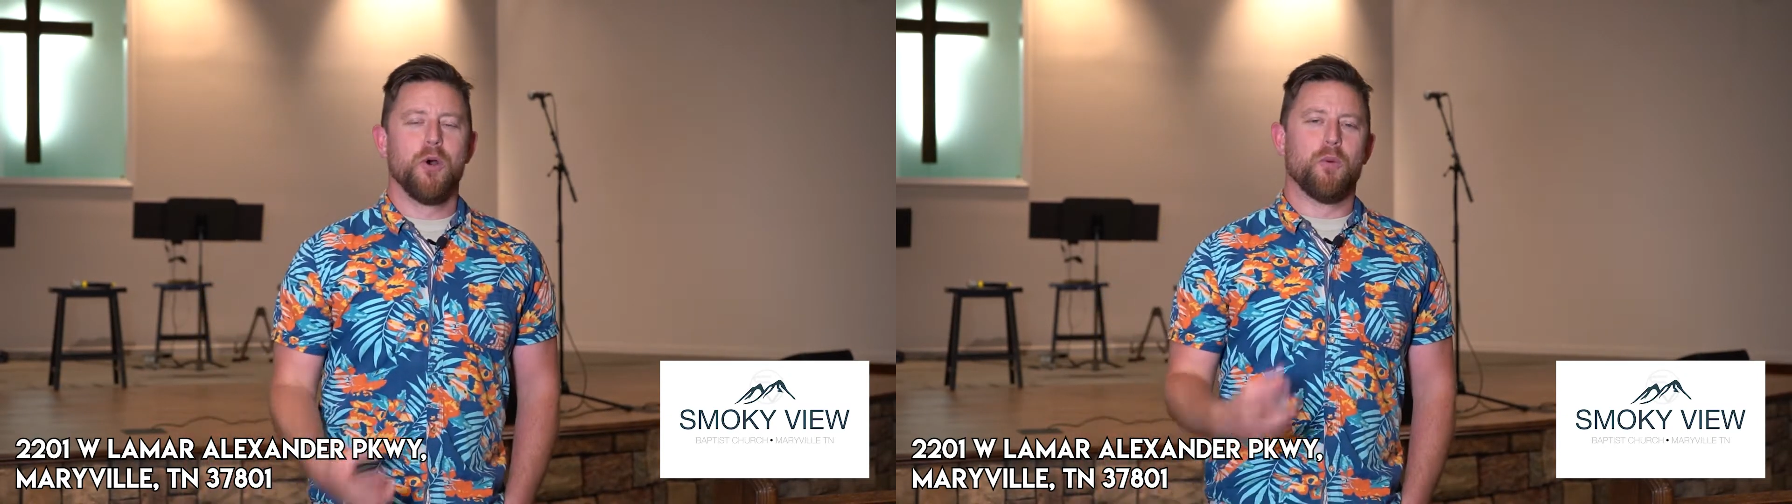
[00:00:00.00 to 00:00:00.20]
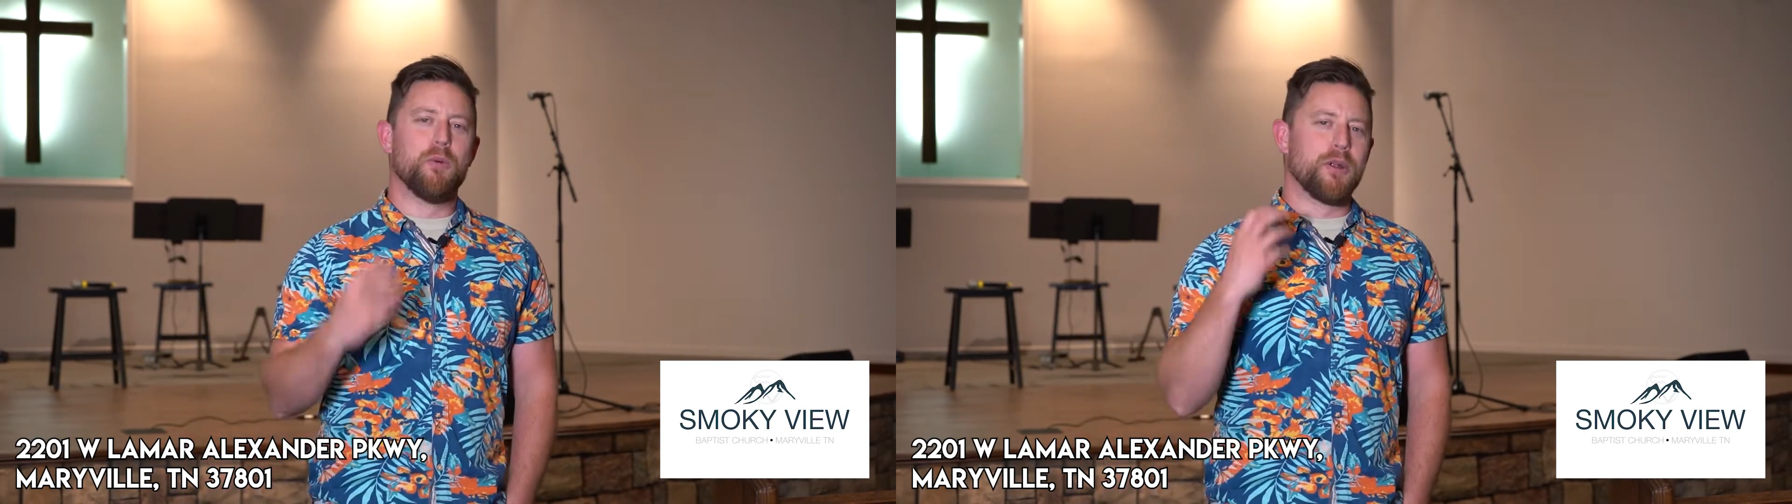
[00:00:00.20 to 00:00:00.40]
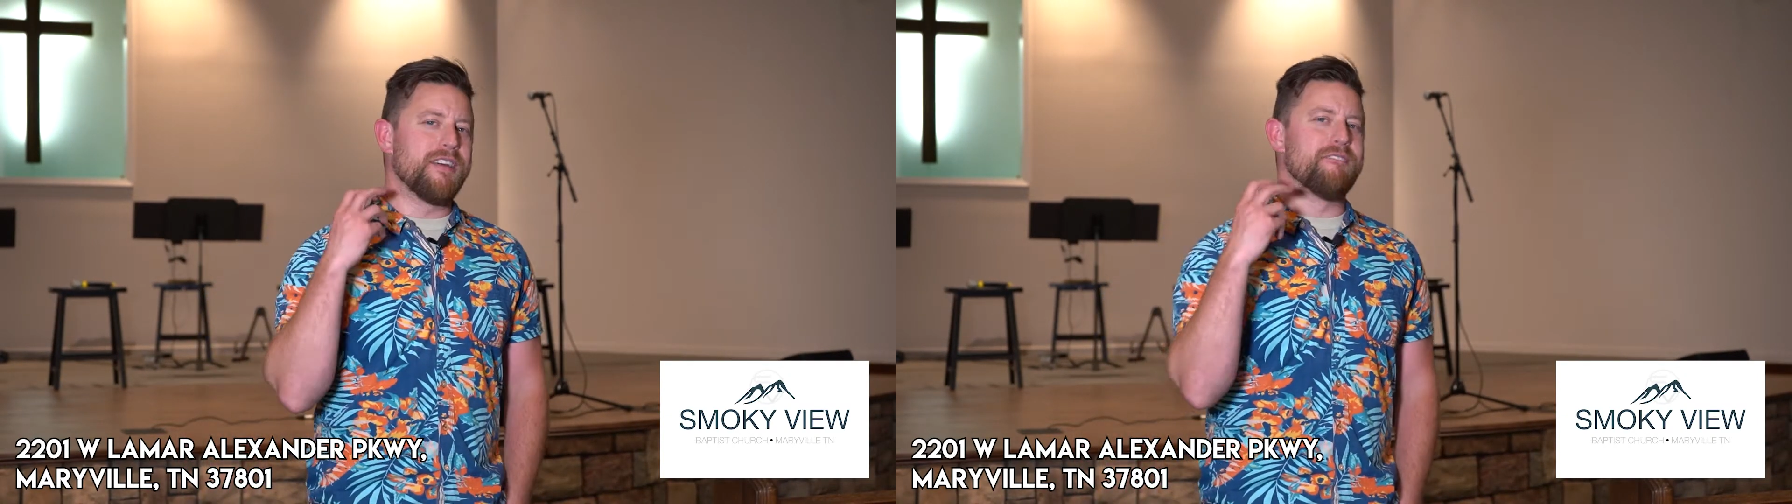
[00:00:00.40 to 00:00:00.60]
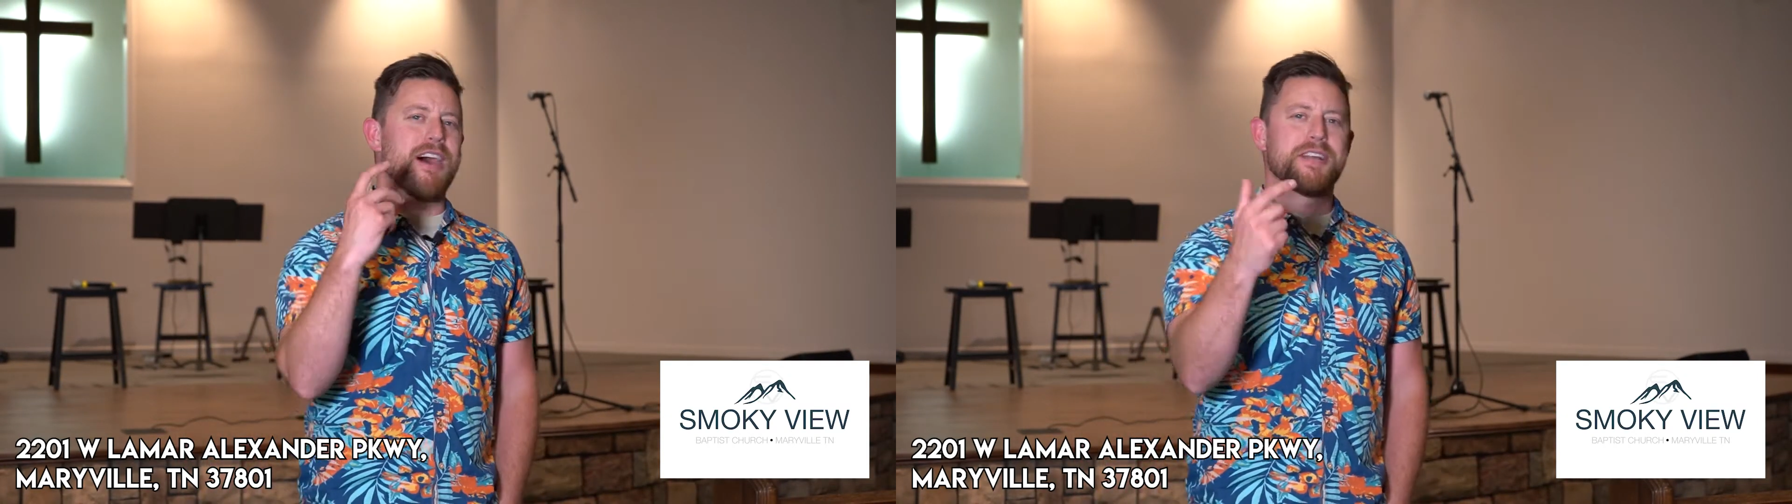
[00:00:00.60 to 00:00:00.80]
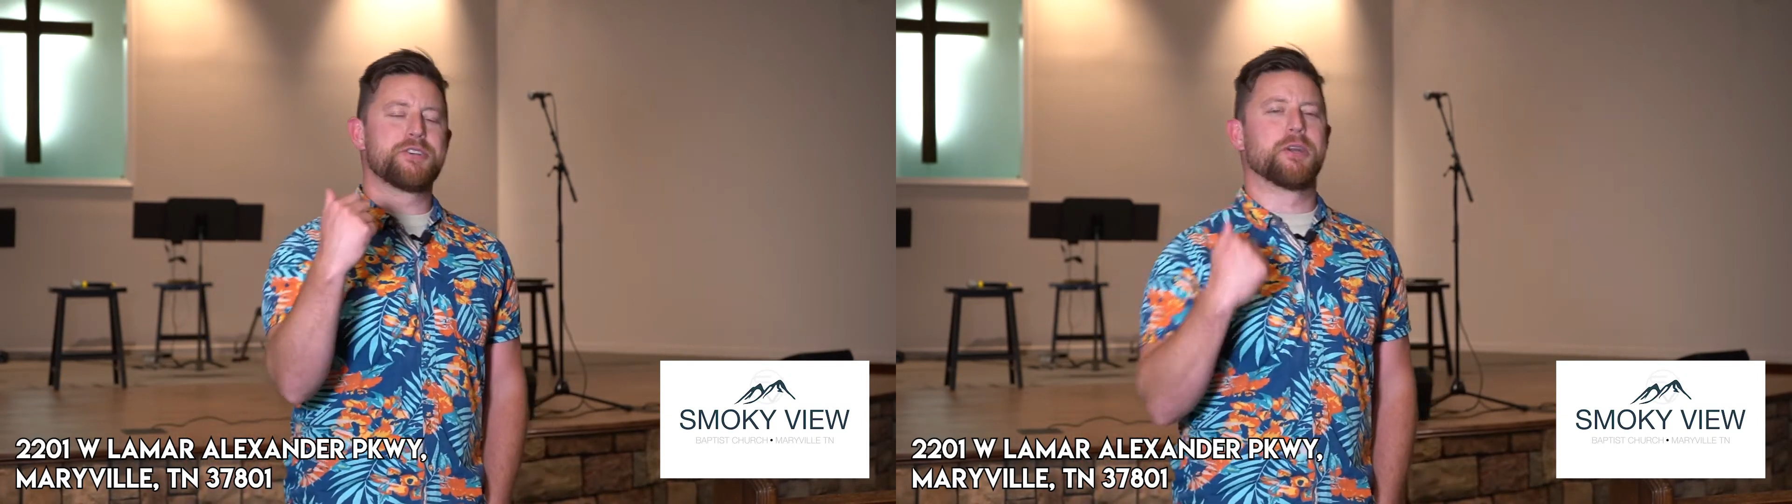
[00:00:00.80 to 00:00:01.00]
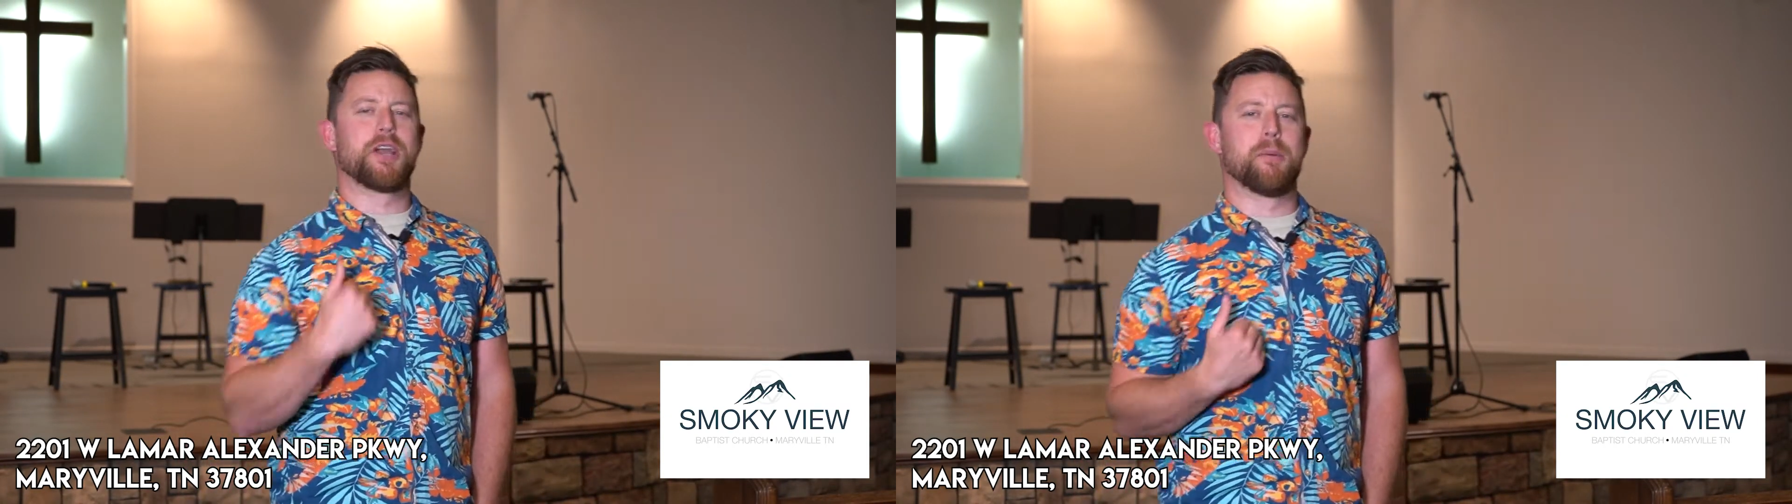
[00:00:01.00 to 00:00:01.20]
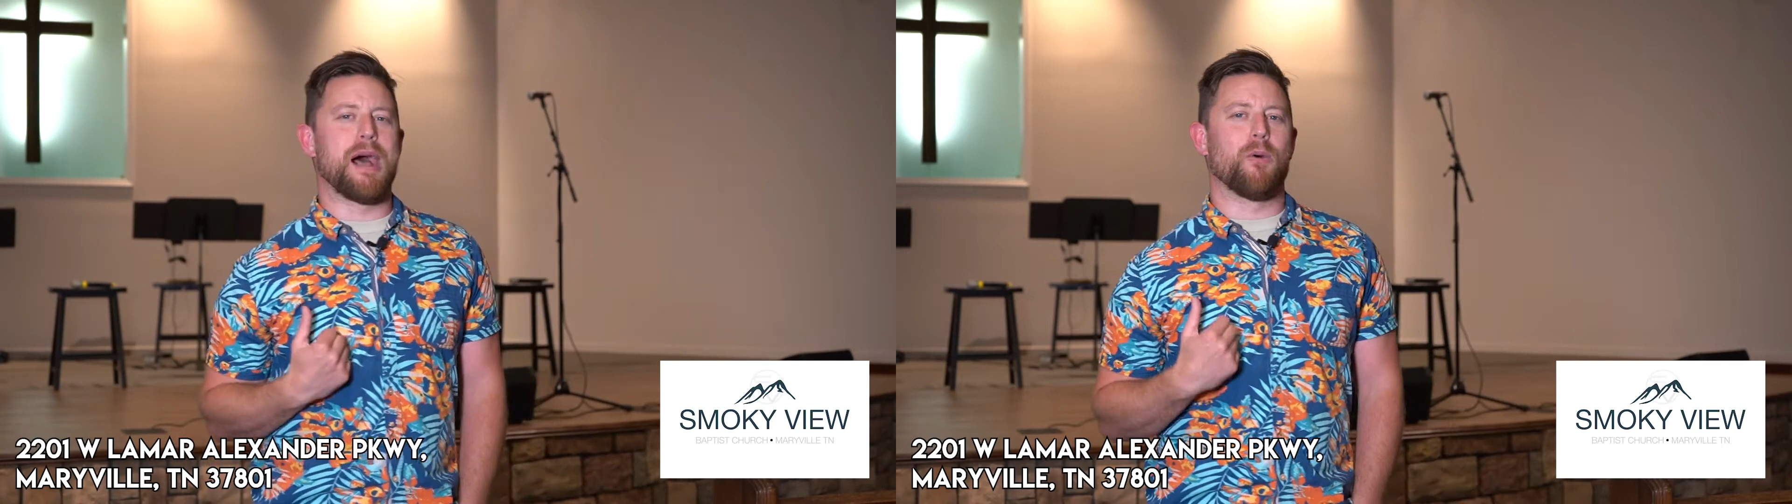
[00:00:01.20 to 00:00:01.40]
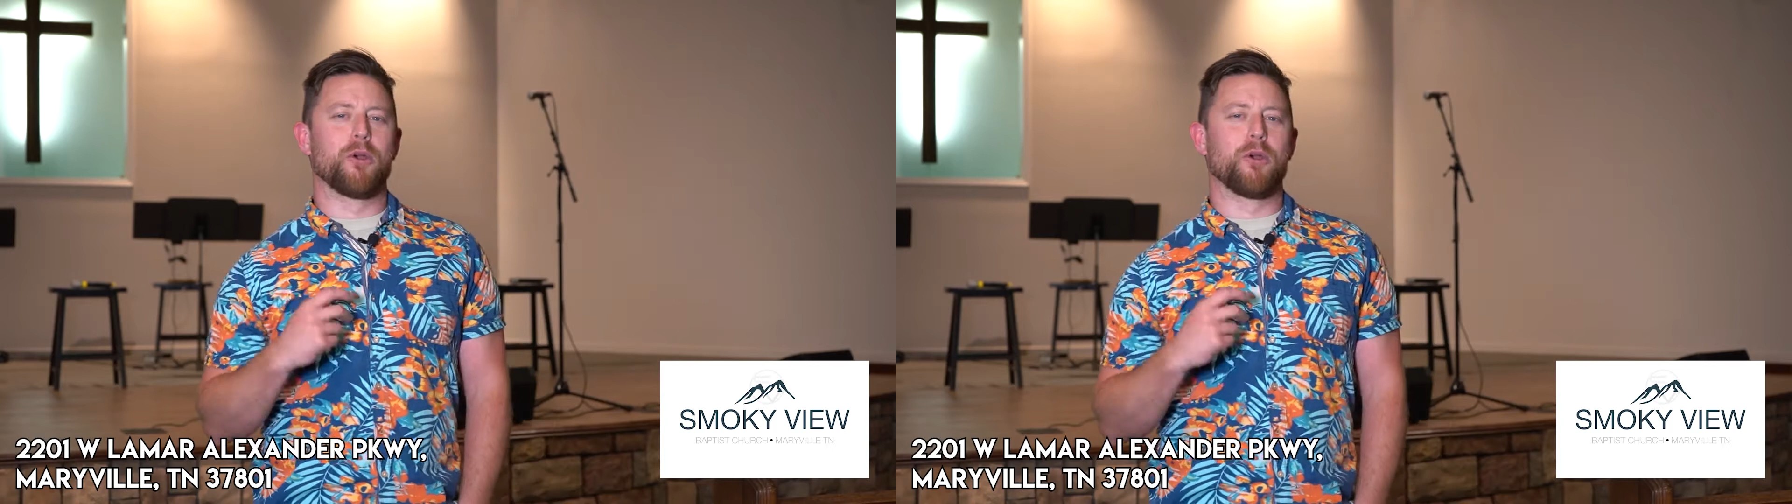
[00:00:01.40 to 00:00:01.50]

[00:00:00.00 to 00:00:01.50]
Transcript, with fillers: We want to invite you to come out.